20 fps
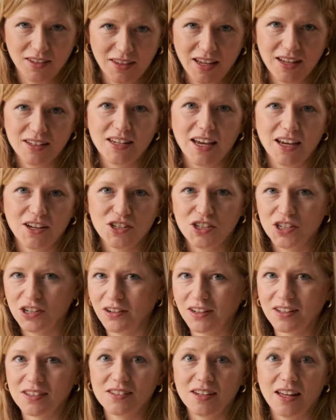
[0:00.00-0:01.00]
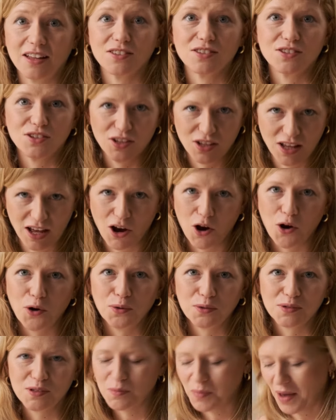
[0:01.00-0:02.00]
that that texture extends to that
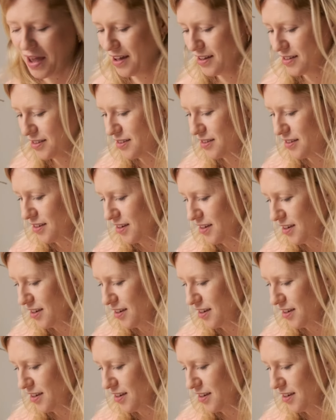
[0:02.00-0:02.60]
whole space.